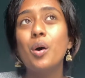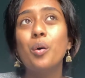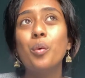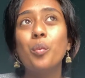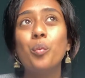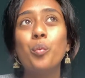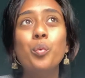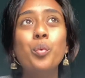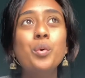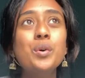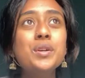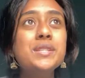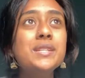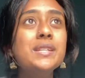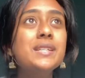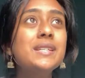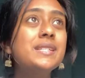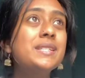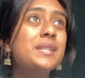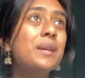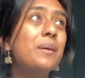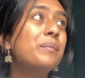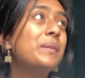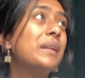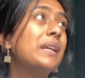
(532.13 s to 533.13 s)
Was it
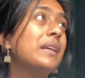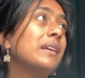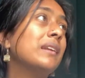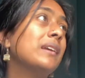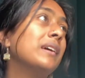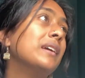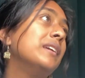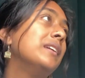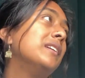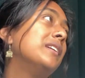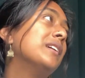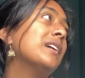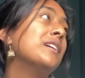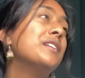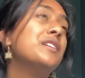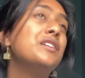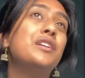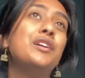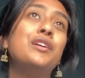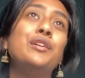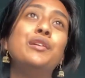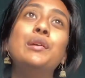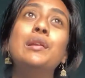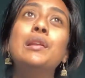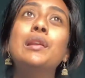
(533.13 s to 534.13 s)
something like, I don't know,
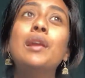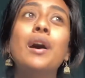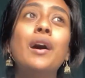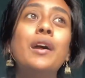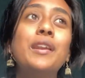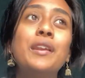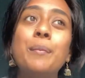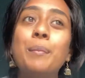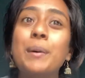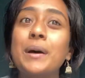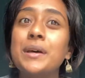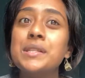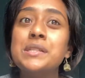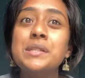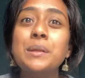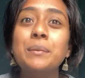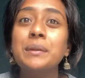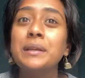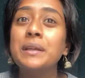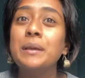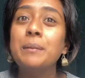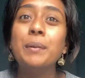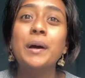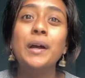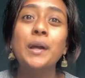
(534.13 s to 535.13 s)
you learn about
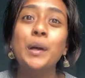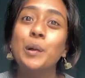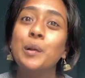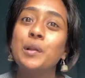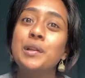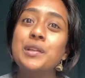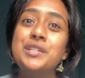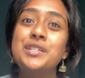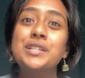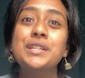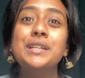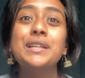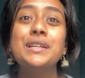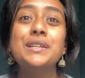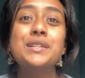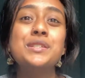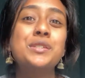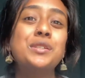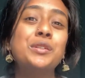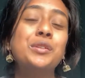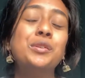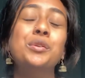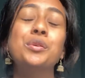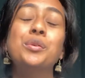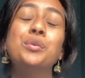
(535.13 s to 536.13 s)
something in biology at
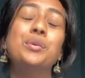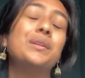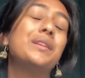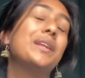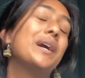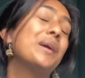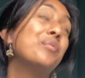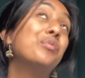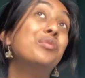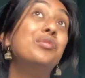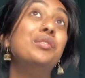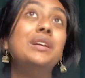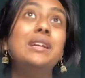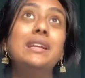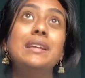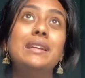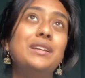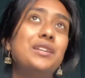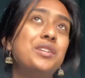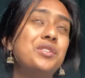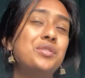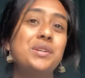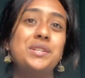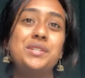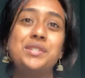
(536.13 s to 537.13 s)
school and that really
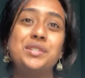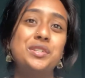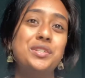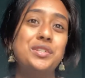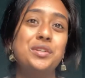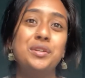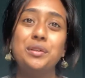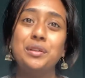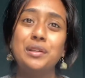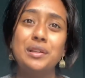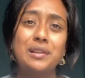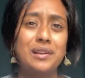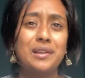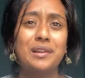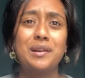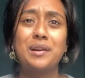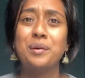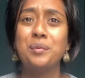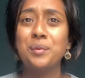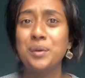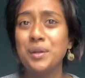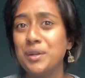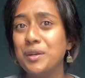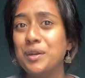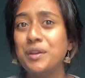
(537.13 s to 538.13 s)
interested you and you're like, I
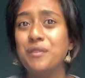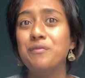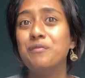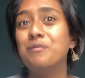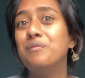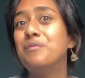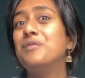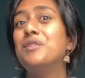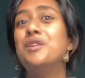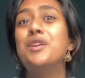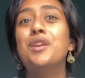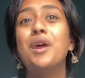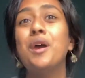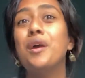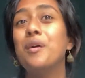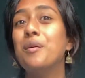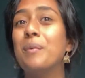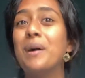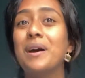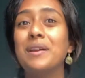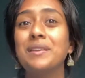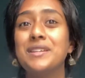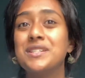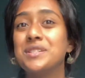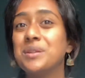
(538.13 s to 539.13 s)
want to know
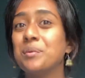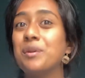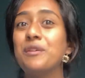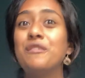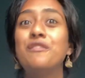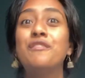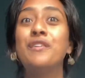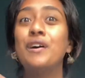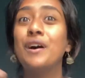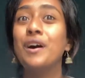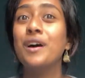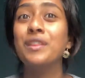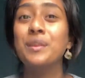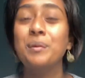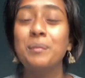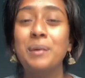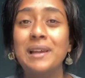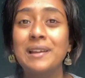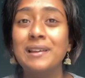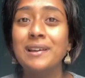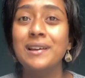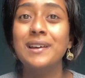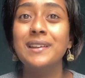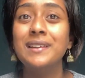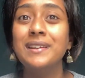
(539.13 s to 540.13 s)
about this, I want to further my
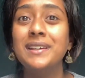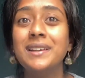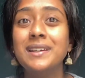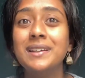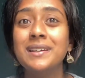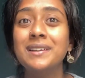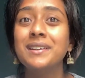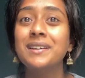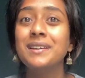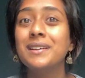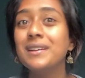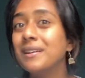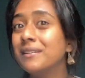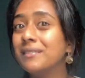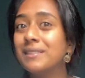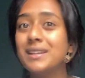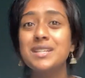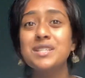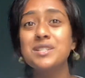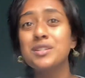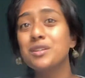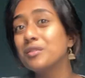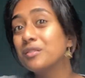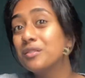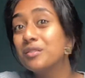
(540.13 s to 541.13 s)
learning?
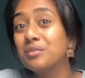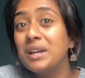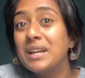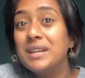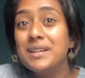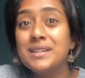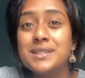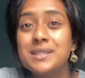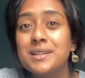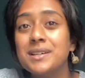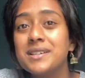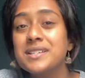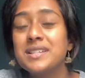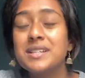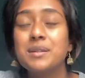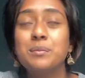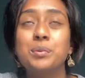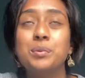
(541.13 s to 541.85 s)
That's a great starting